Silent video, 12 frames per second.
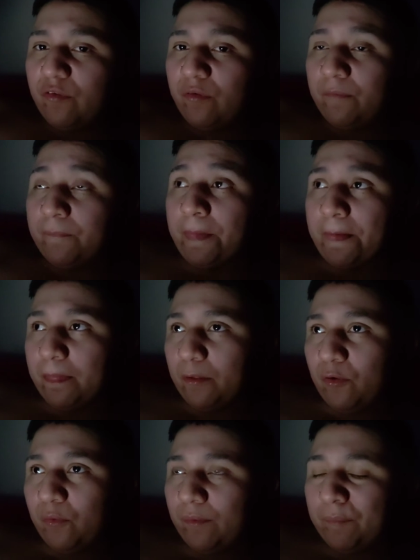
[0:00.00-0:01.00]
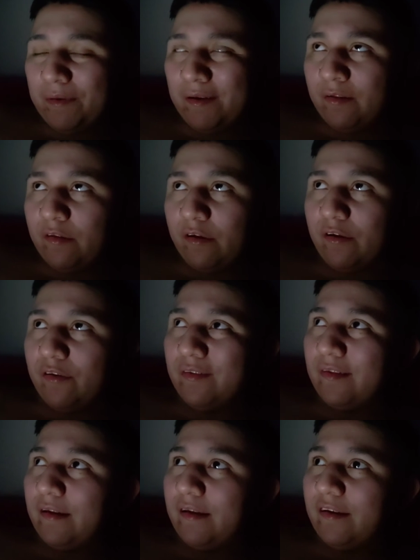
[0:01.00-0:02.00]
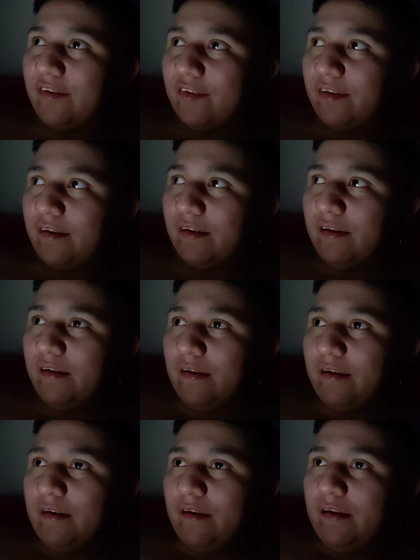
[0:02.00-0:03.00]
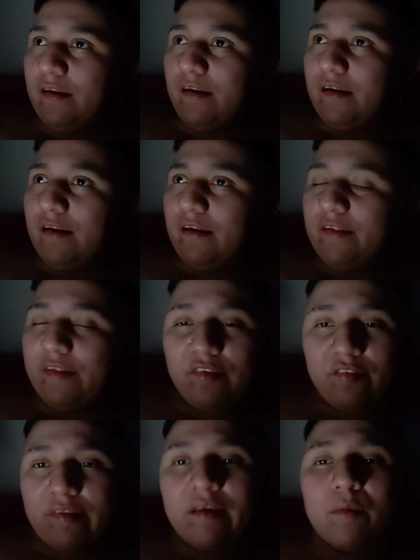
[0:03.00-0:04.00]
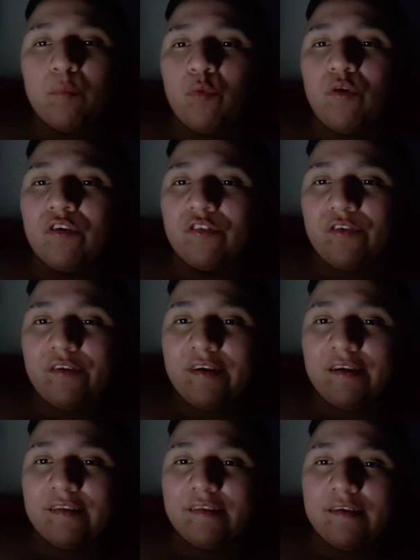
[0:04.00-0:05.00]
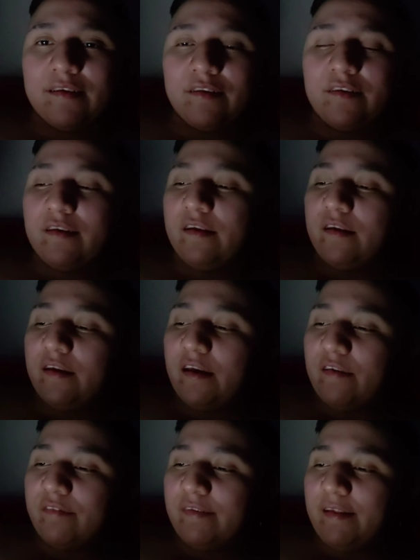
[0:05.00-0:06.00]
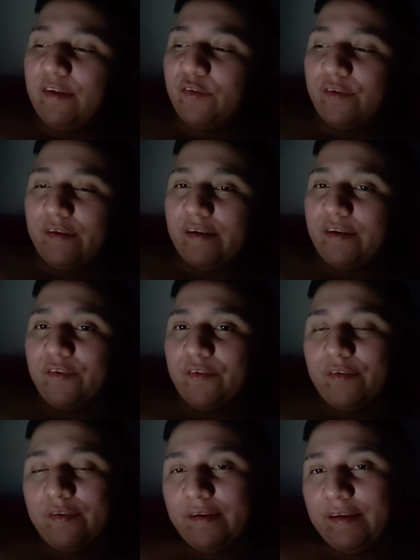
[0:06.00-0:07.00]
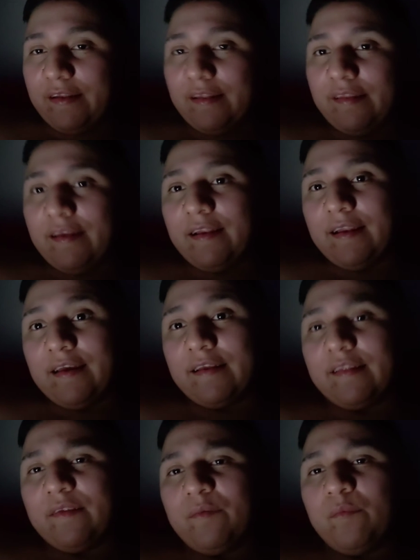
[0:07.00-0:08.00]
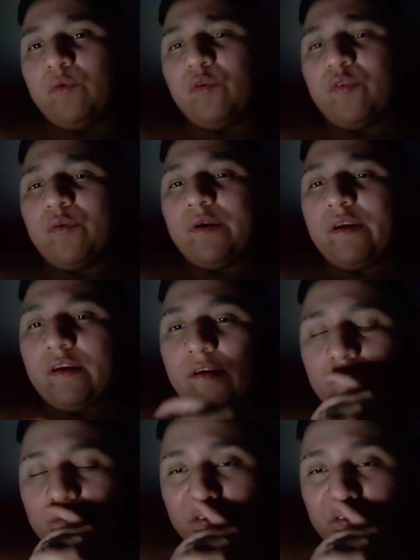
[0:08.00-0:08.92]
So, you know, but the good thing is that these damn walls are not that heavy that you could hear anything, like, real quick.